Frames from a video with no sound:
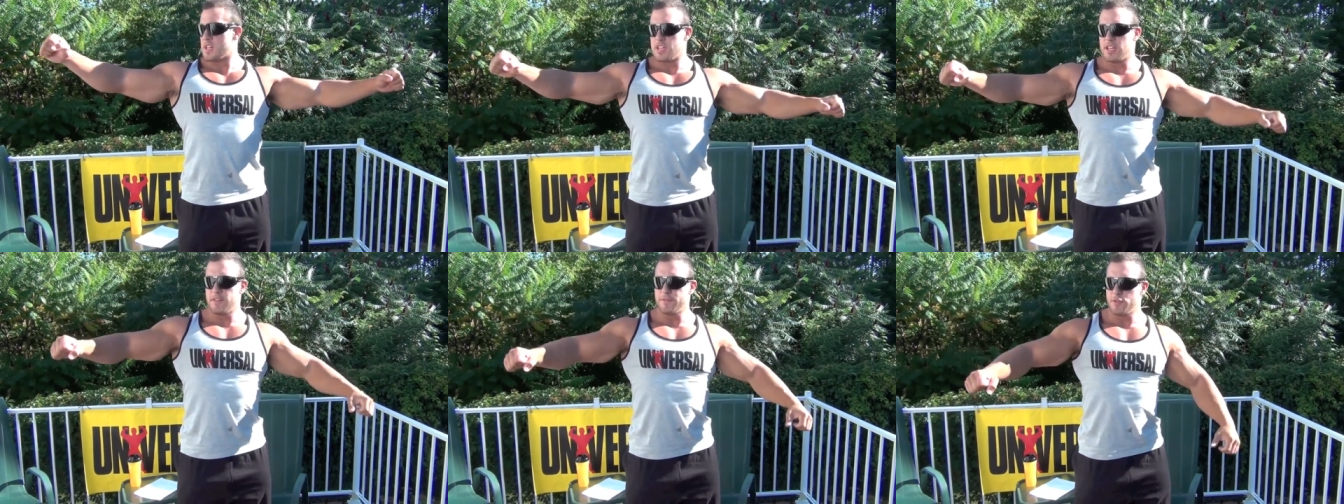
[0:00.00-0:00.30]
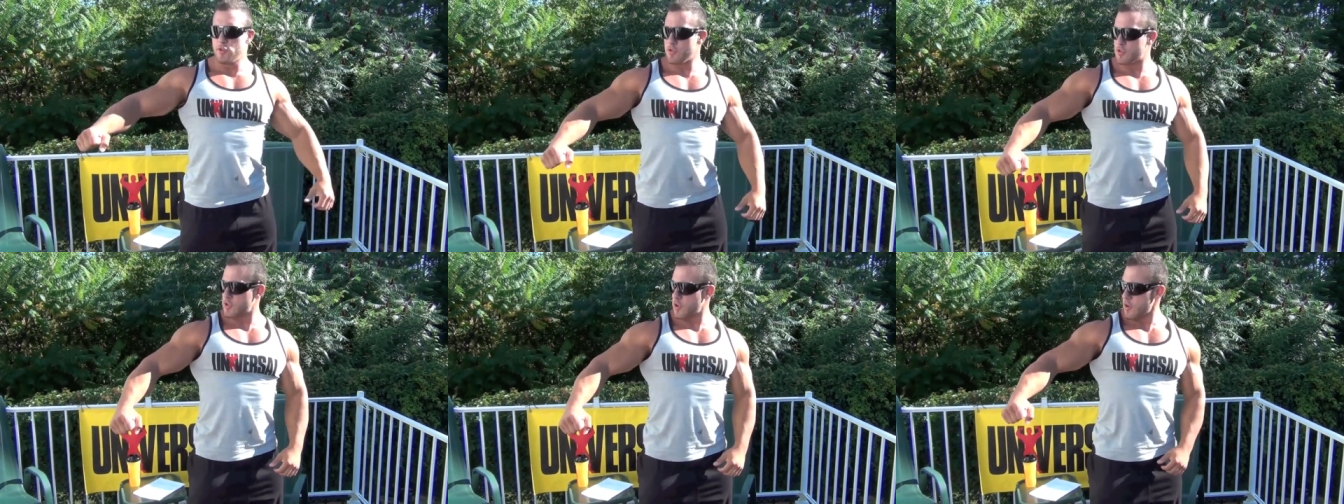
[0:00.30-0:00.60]

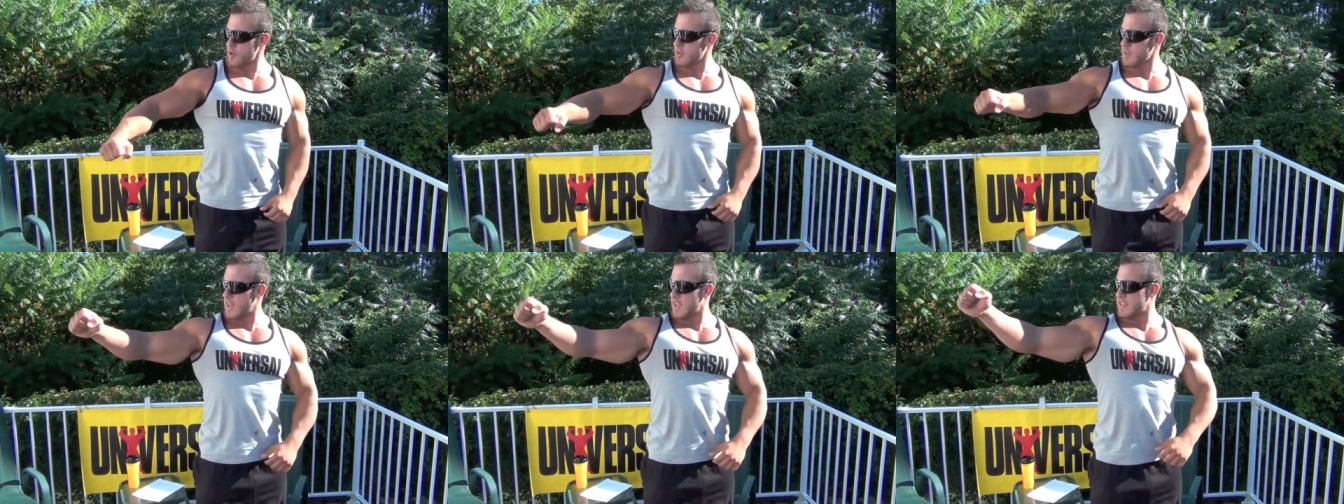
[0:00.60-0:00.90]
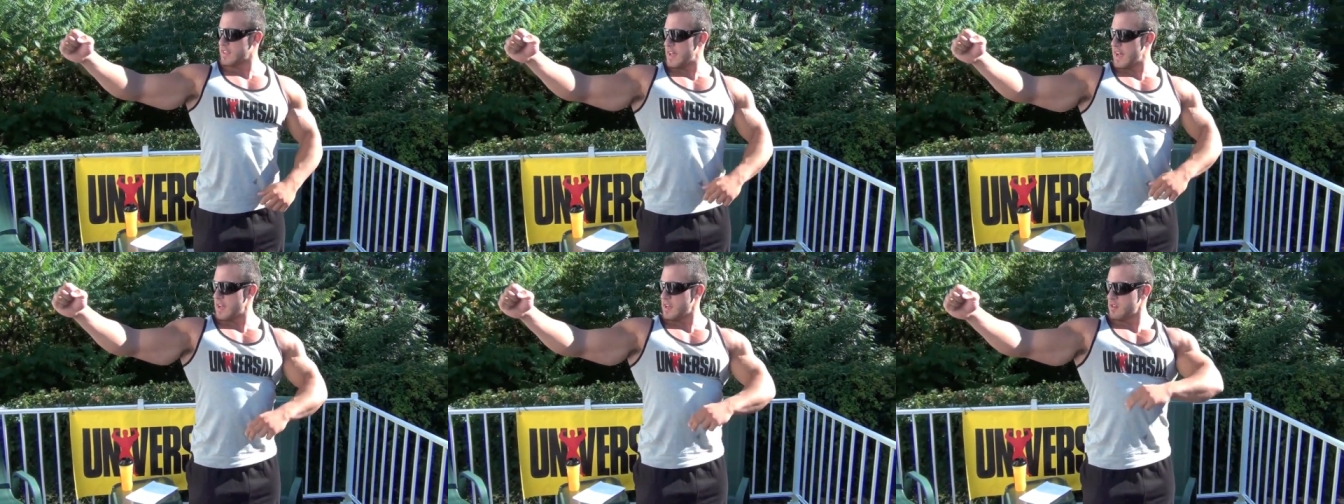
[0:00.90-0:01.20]
If you turn
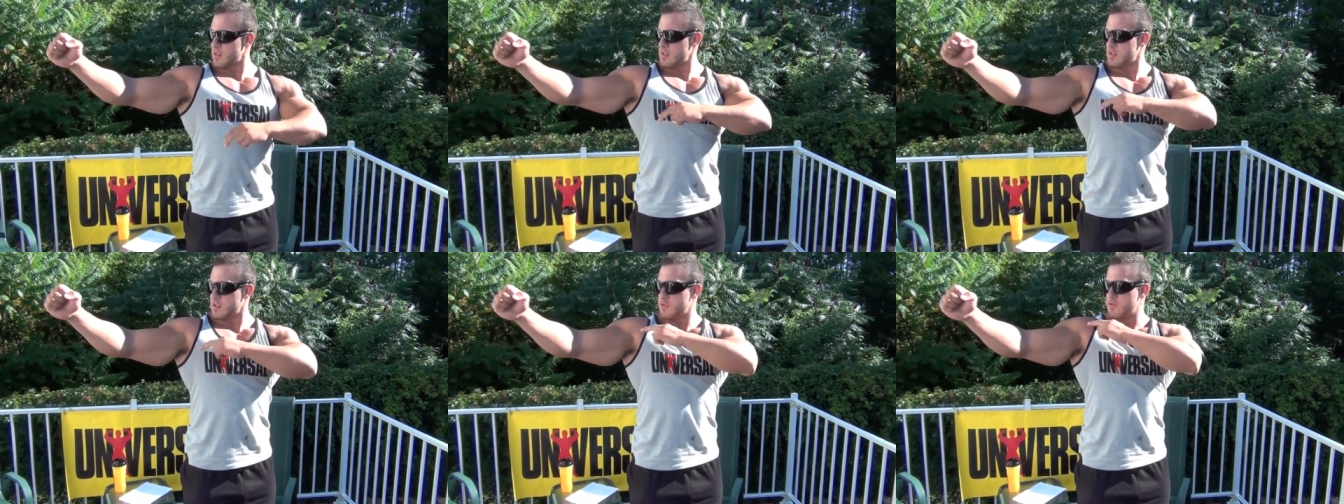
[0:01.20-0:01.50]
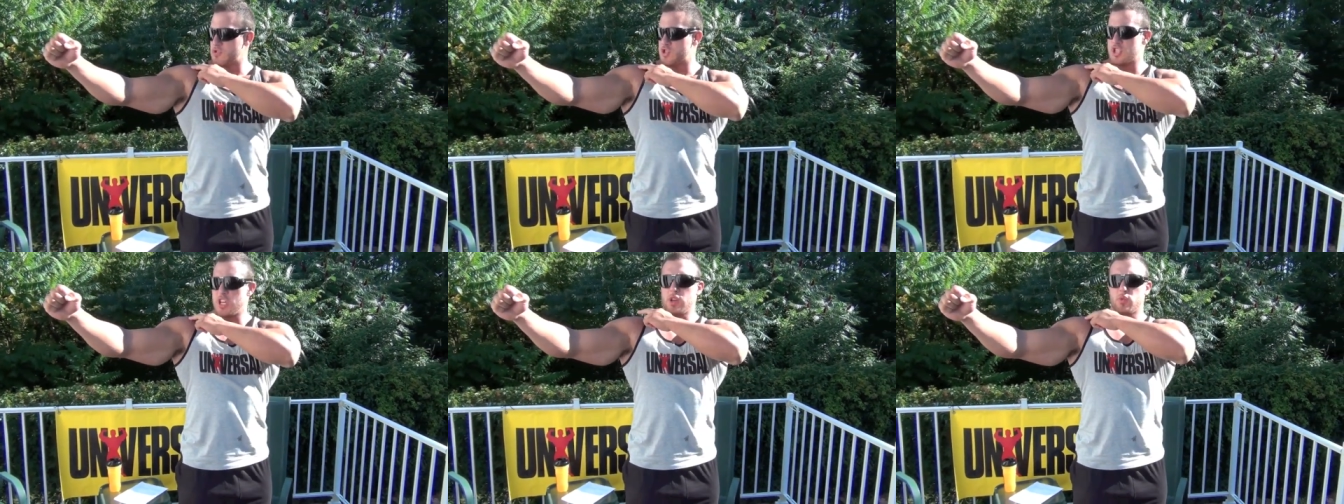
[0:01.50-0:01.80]
like that,
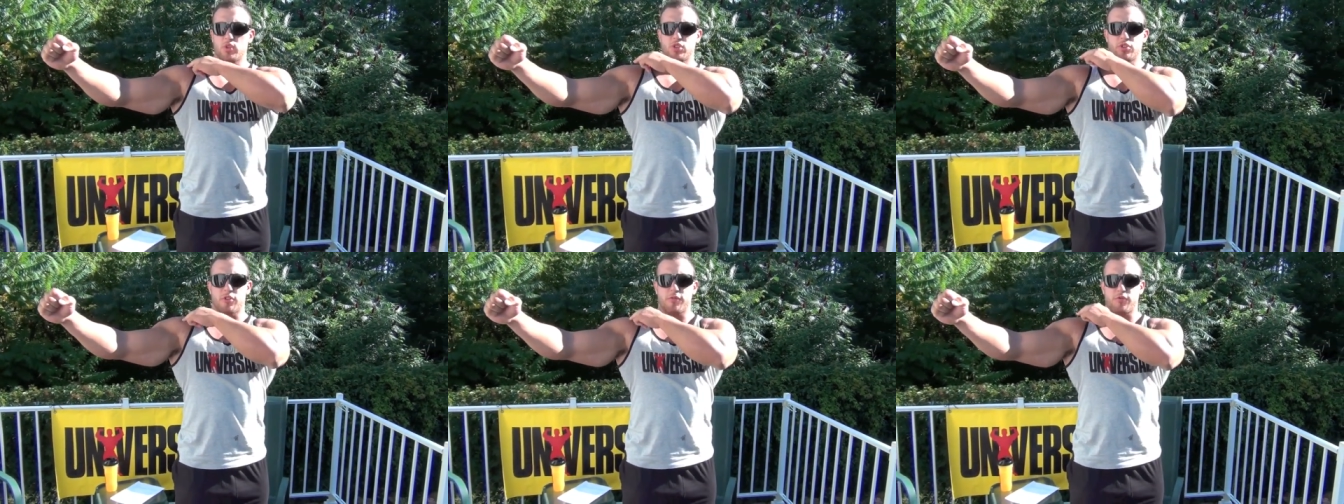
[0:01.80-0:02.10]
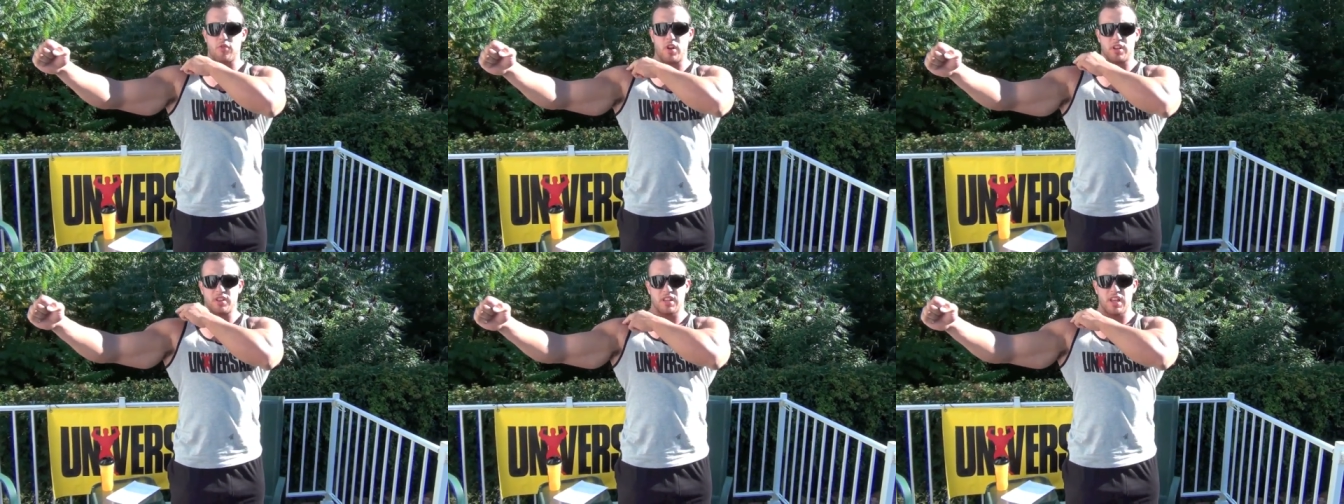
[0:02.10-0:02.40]
you cheat with your
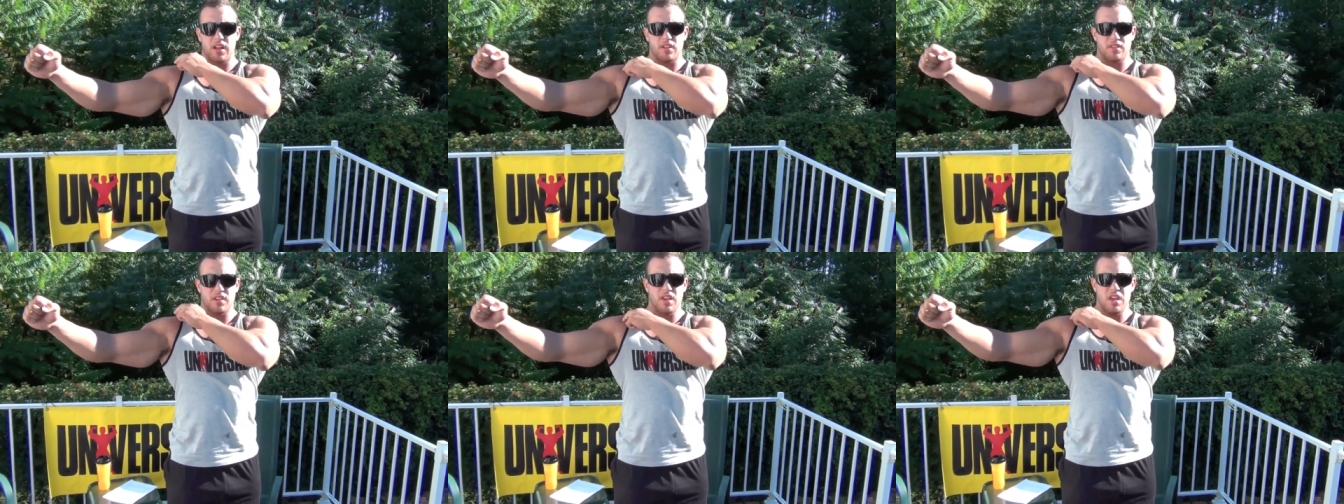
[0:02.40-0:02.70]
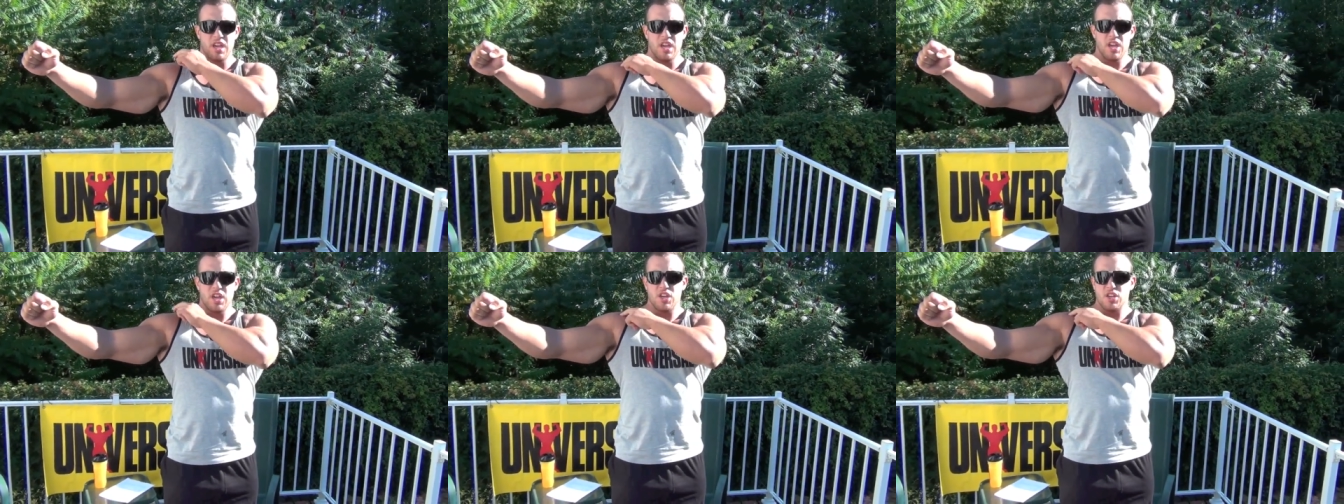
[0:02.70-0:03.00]
front delt,
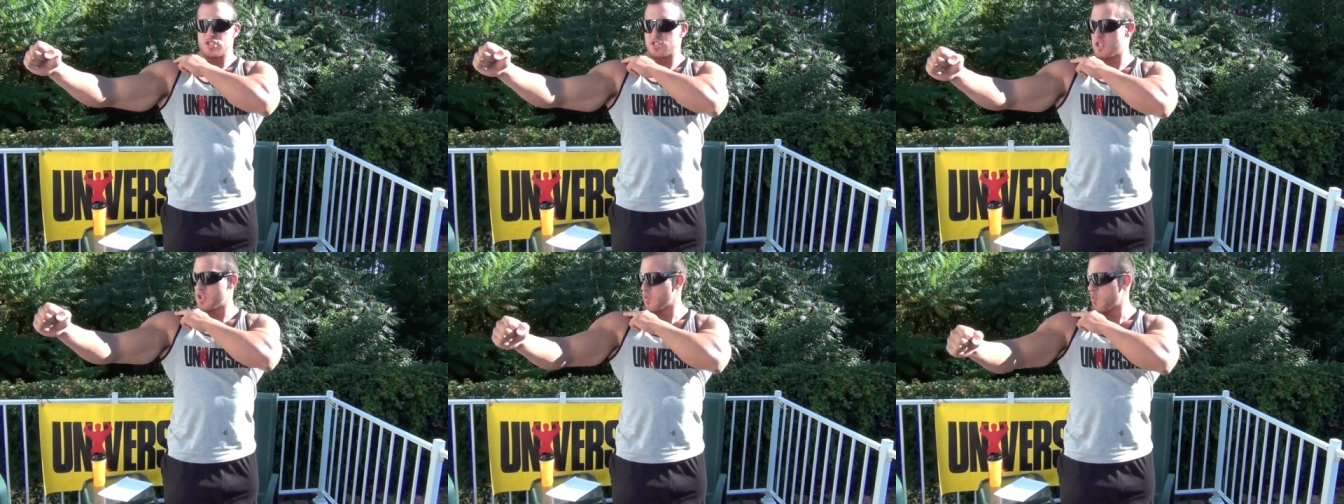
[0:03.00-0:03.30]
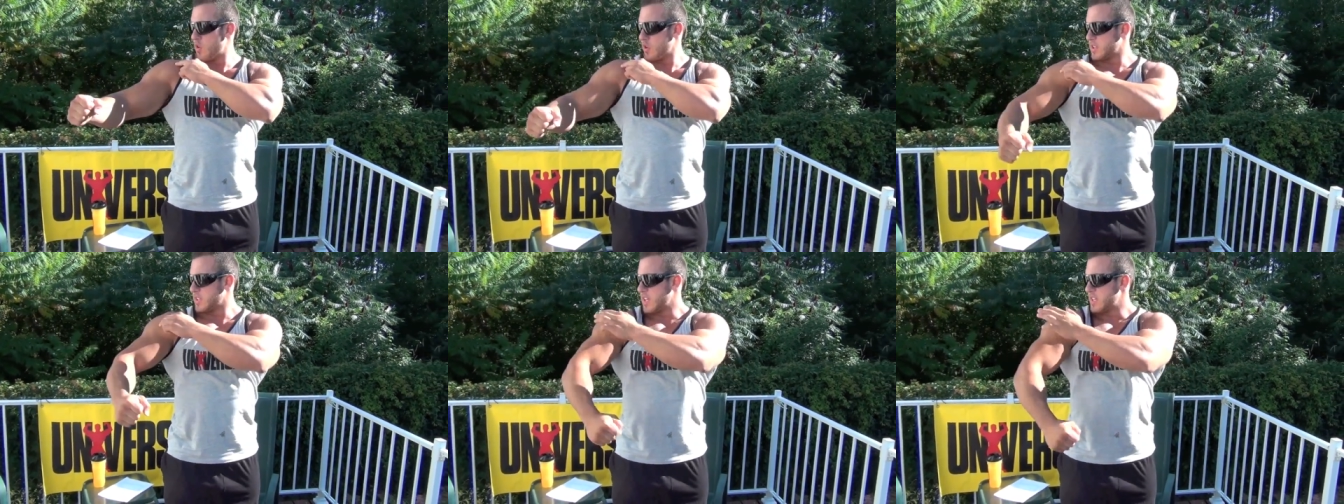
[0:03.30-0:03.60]
so you
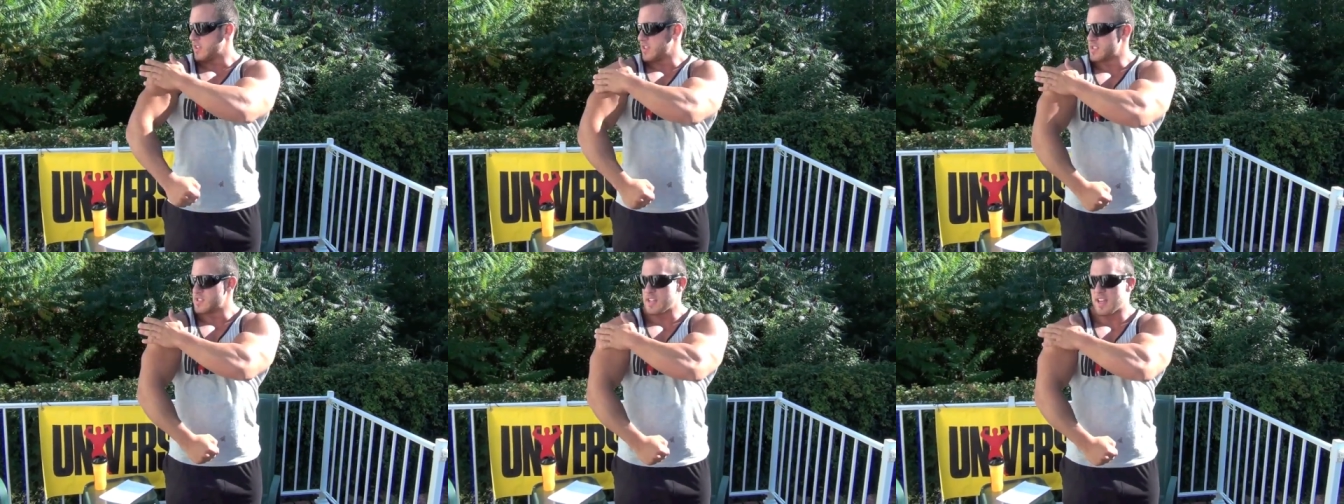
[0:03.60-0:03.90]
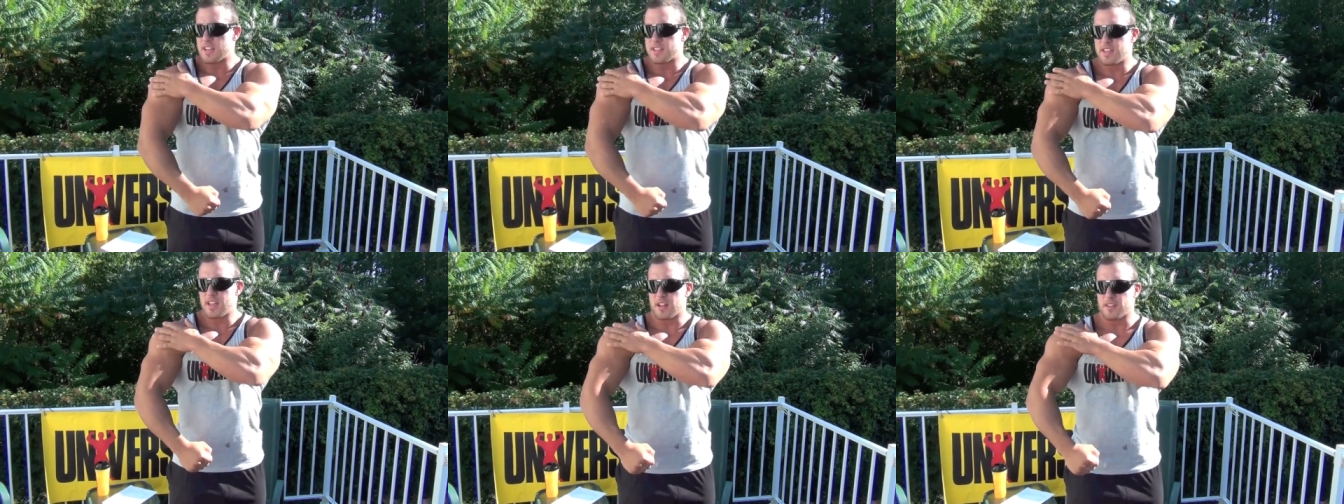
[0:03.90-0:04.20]
won't get the
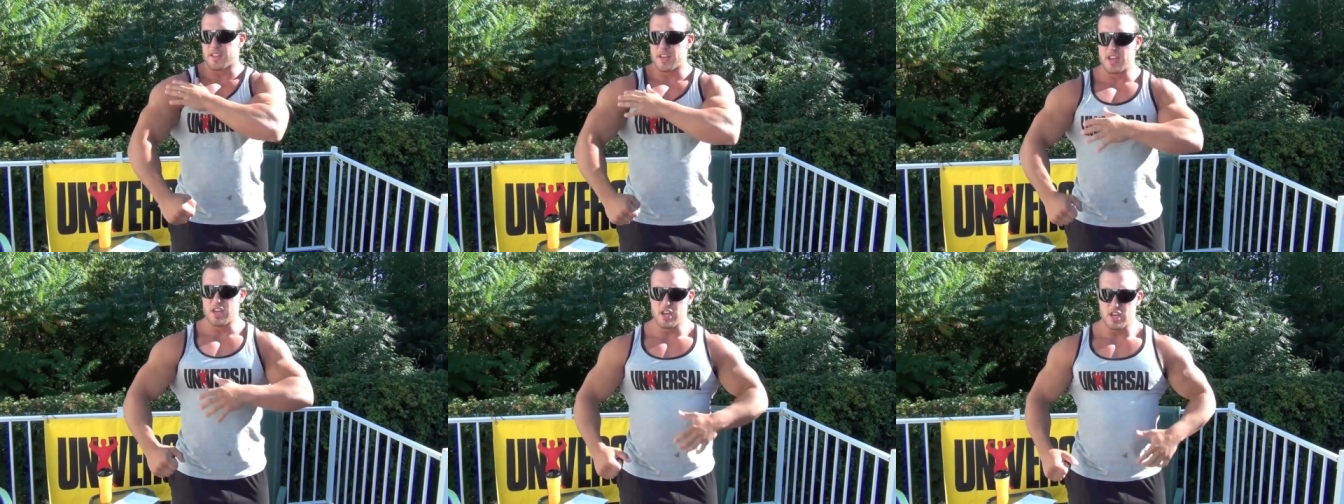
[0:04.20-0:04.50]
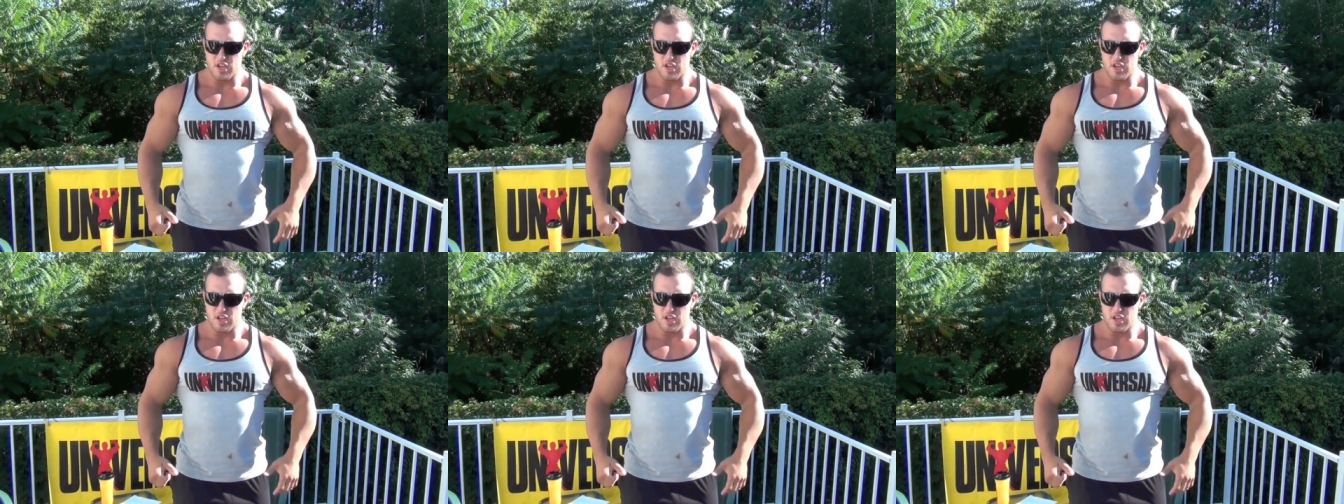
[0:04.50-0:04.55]
side delt.